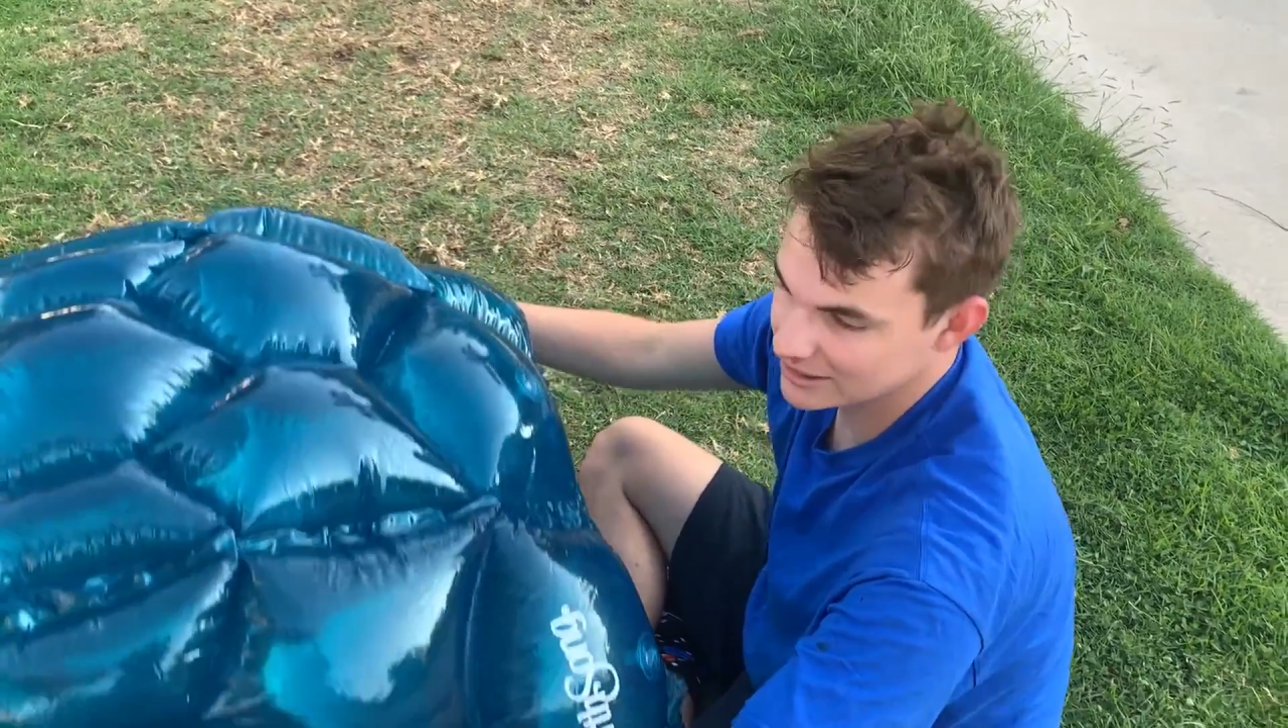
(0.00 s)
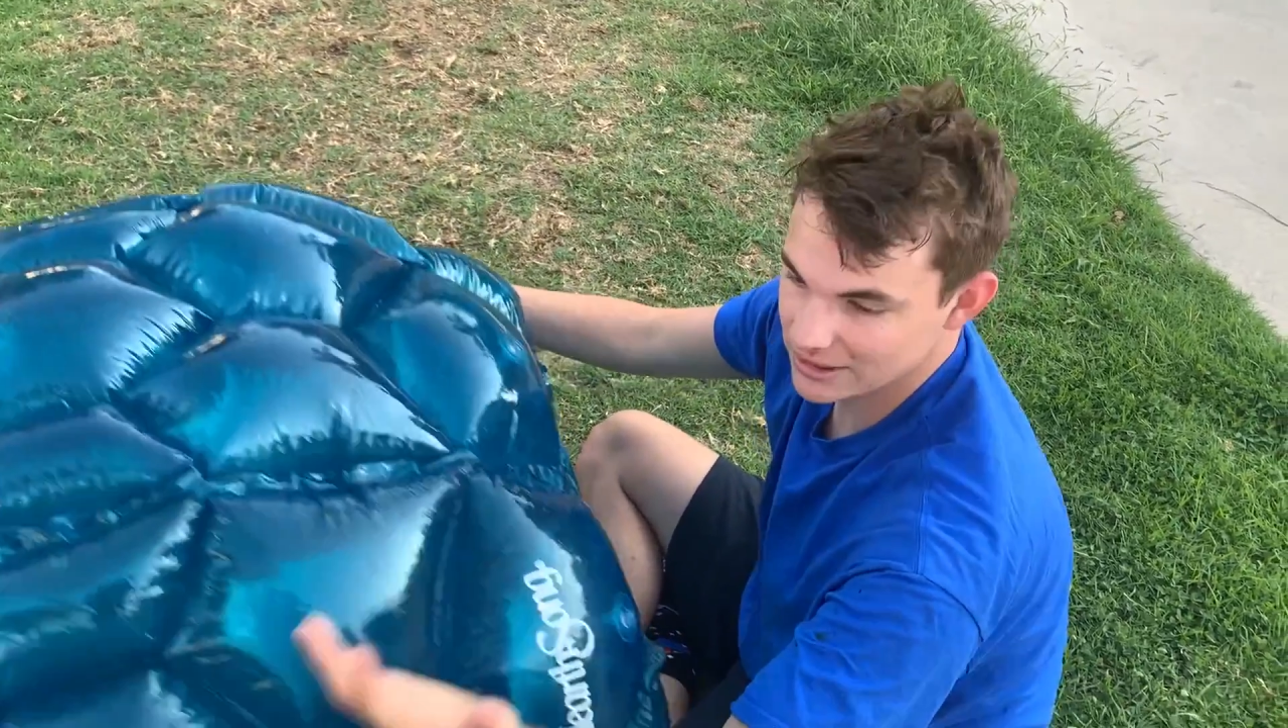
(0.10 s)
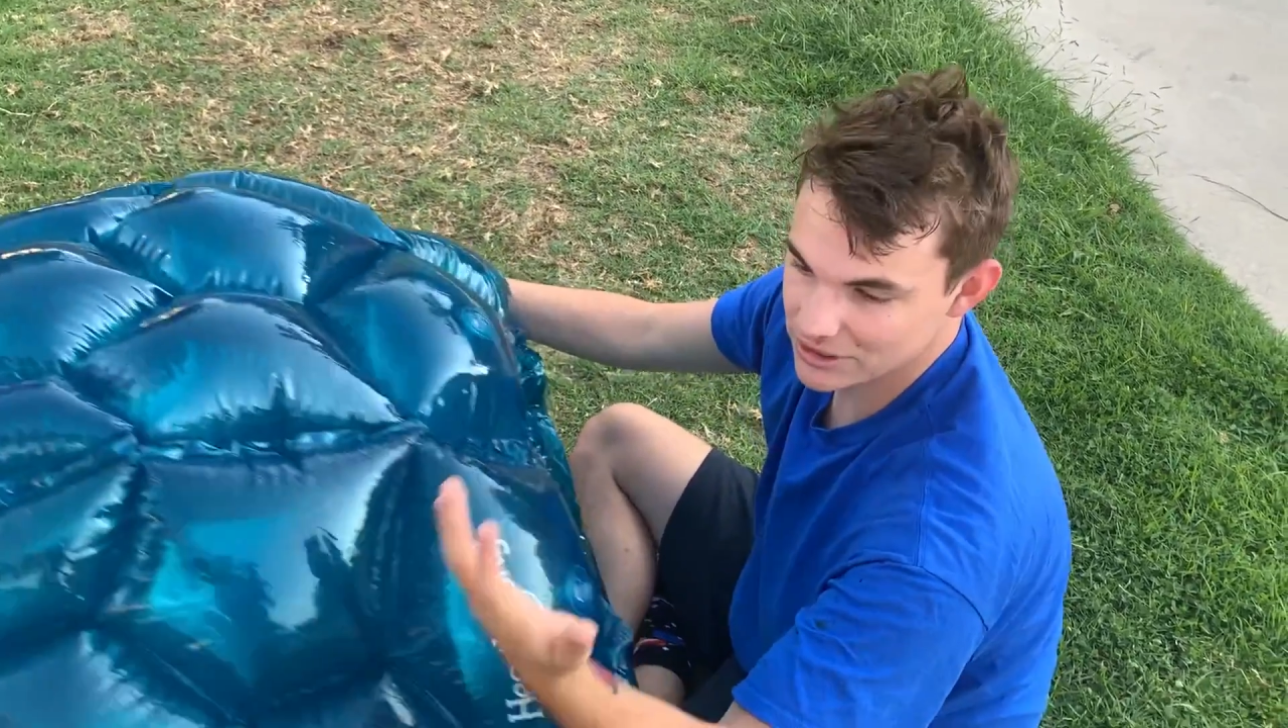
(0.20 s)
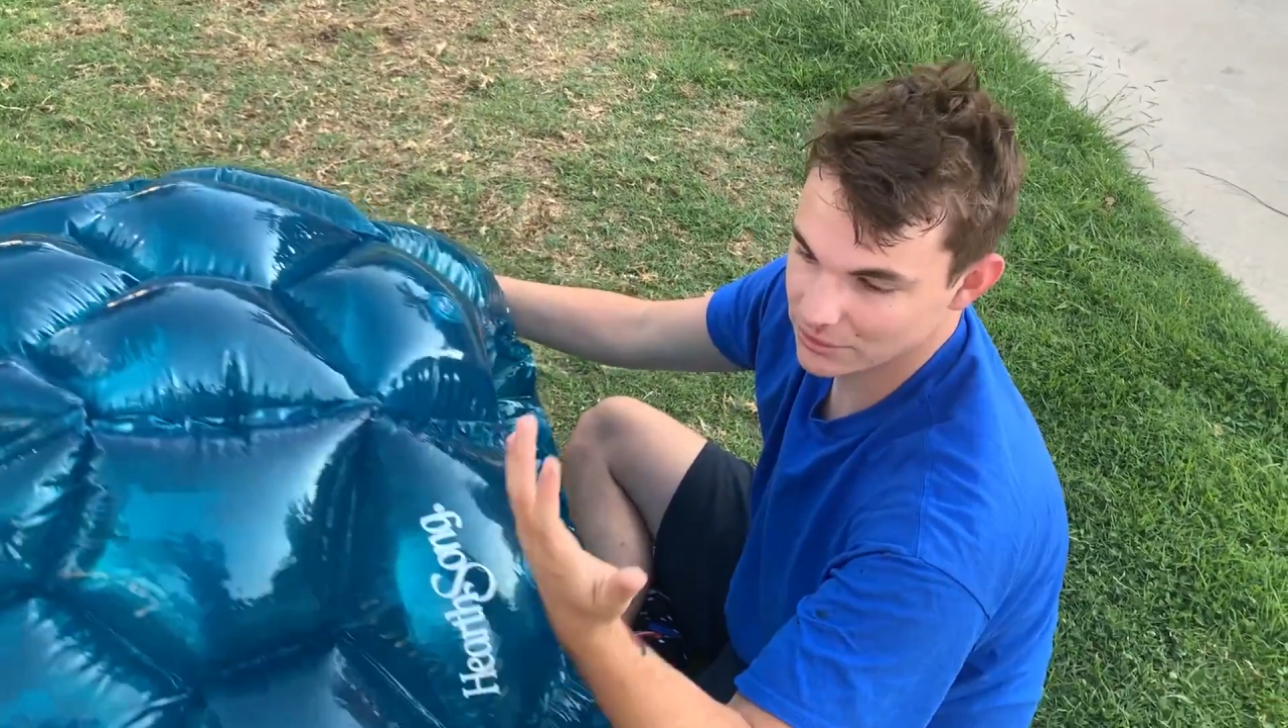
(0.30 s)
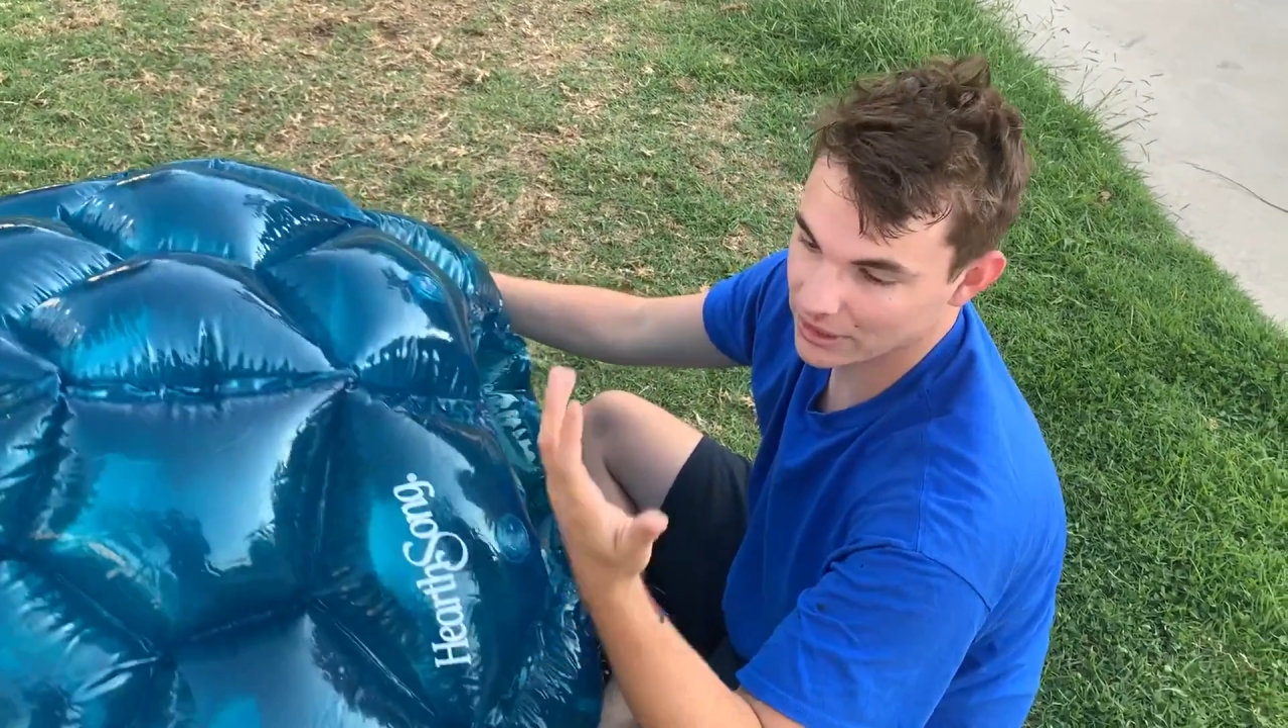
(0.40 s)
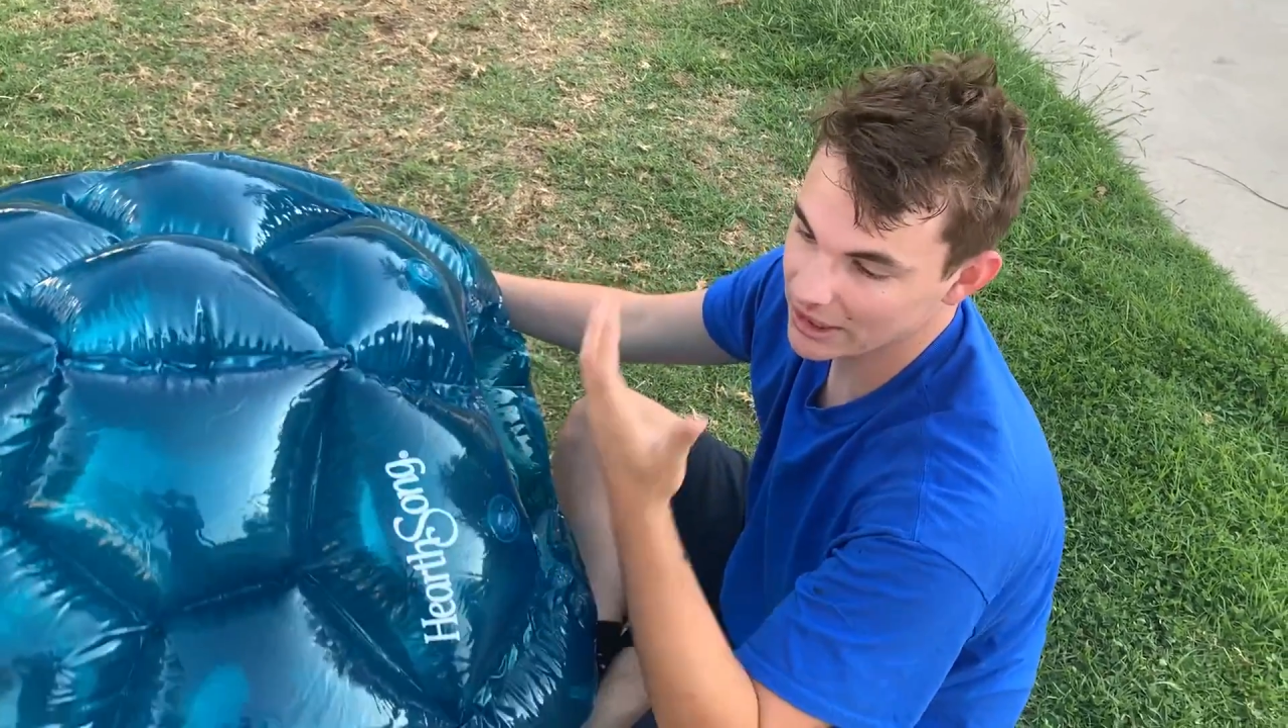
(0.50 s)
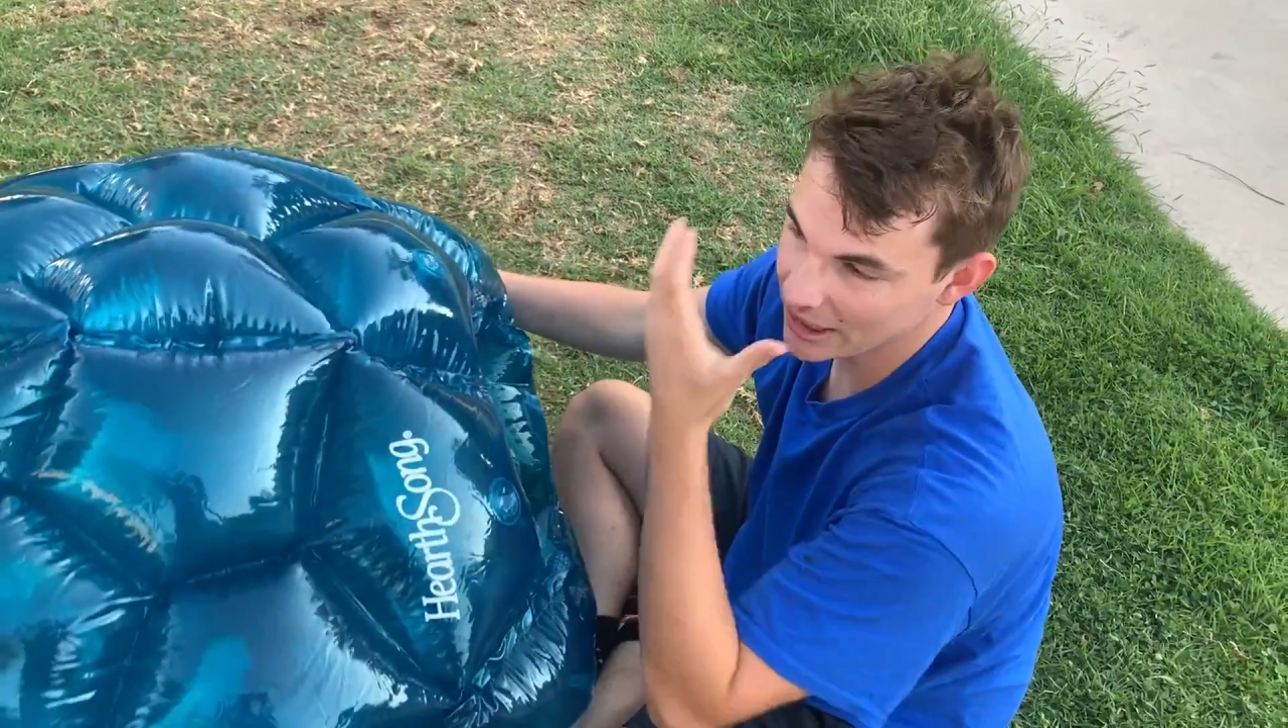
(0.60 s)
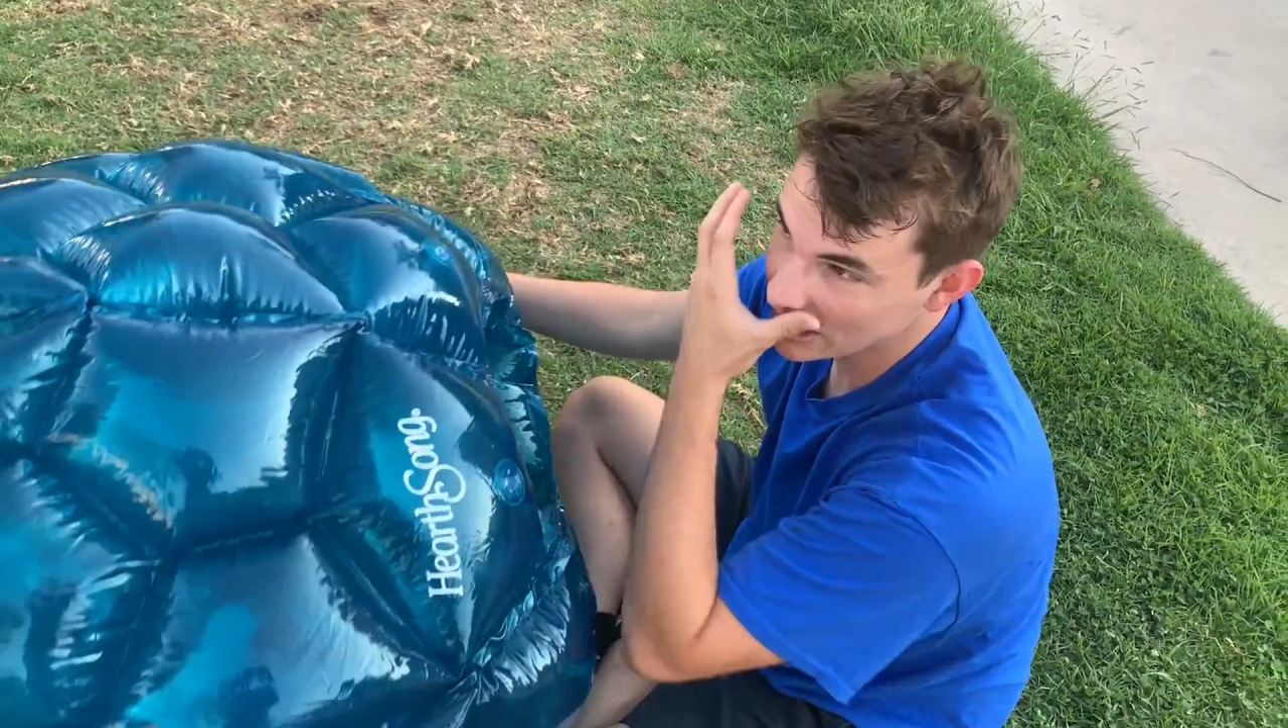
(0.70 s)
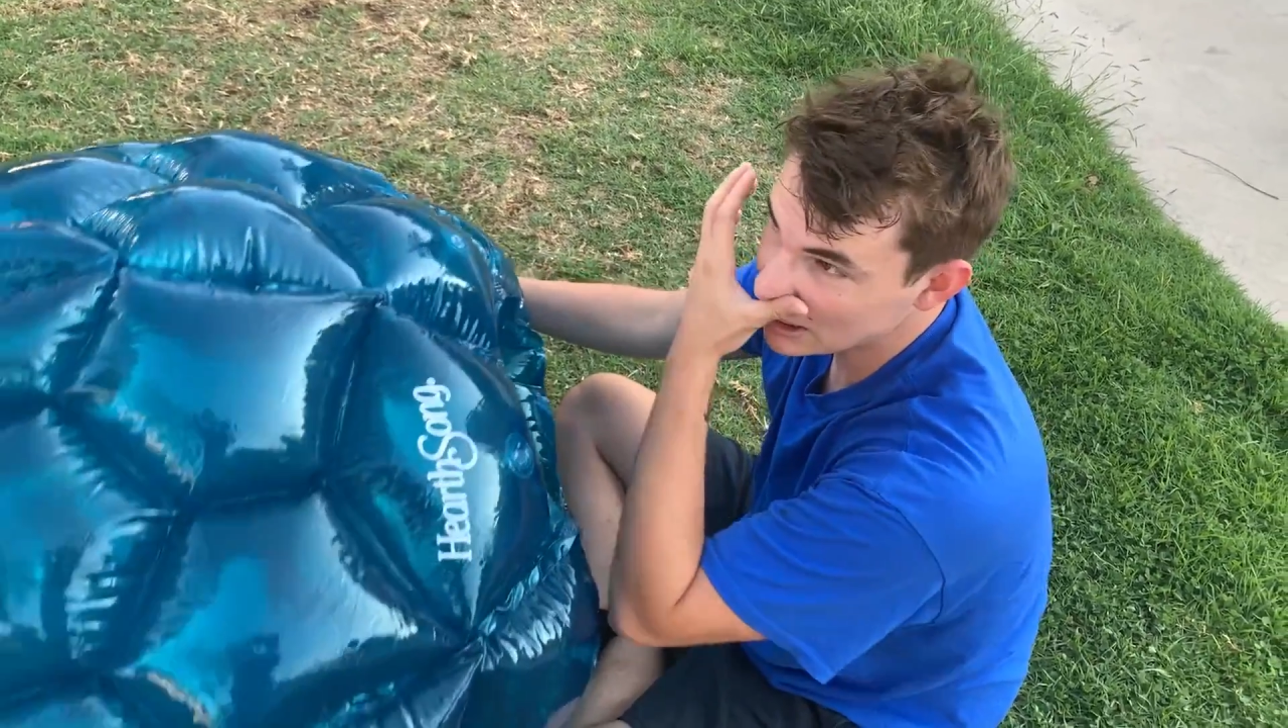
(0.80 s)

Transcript: Did you really?